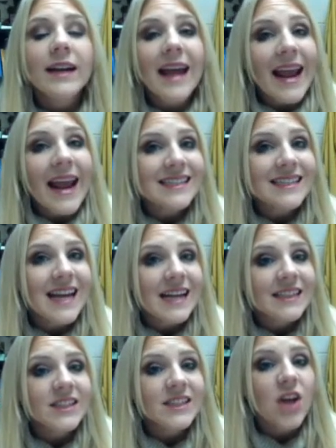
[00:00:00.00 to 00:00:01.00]
and
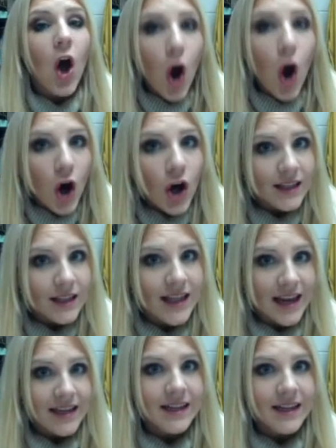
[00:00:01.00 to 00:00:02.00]
Texas are
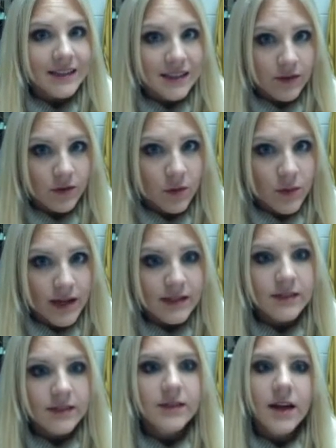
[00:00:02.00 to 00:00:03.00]
alike in several
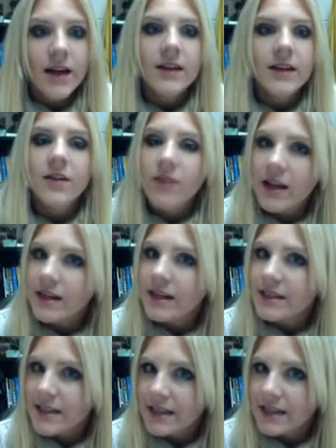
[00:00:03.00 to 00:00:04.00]
ways, not Nevada and
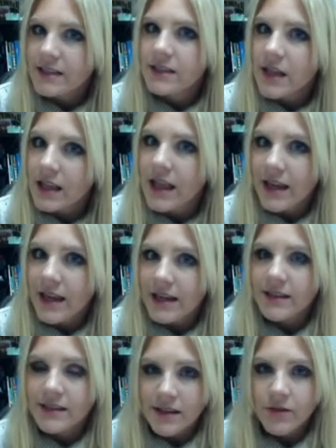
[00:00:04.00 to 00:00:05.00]
Texas alike
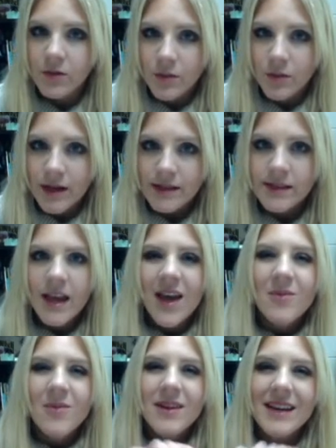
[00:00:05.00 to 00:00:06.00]
in several ways.
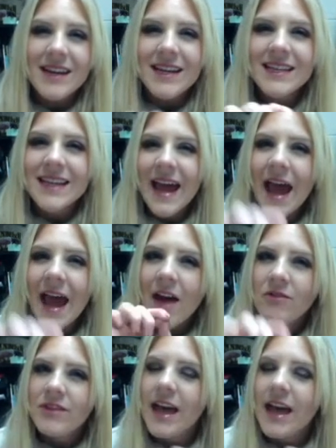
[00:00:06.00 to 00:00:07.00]
We need to have
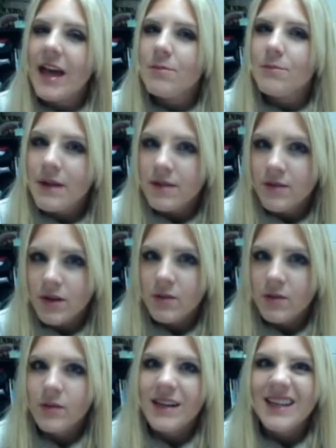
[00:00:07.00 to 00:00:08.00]
that be verb.
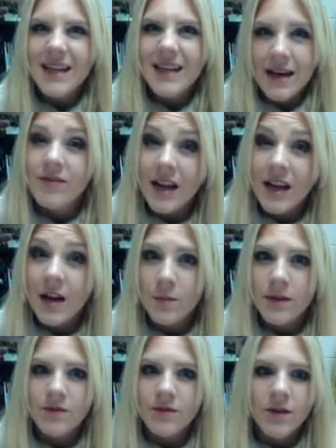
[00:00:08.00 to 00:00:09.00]
We need to have that
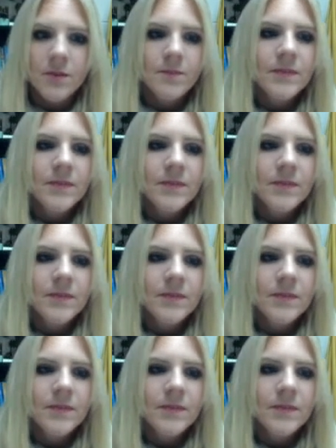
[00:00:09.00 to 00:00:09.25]
helping verb.